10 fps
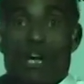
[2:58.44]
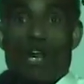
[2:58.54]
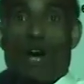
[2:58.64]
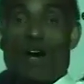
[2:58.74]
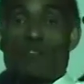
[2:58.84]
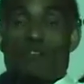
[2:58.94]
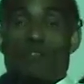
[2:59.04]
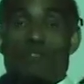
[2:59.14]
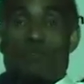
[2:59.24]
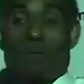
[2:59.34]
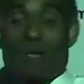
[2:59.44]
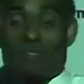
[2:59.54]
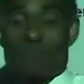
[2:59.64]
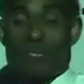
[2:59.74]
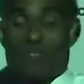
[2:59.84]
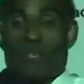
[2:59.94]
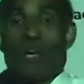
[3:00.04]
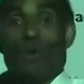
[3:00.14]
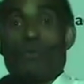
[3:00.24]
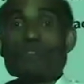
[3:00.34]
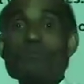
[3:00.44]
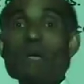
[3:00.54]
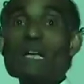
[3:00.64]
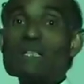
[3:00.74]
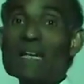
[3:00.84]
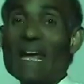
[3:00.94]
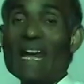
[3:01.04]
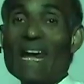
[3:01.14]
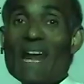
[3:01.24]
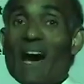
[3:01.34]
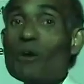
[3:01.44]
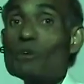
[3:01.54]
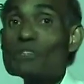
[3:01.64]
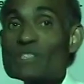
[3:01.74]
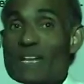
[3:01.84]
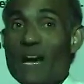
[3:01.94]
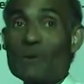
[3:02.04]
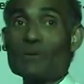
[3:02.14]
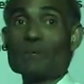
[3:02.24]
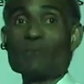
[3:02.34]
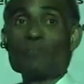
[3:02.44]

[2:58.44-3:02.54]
larger displacement, which means a louder sound.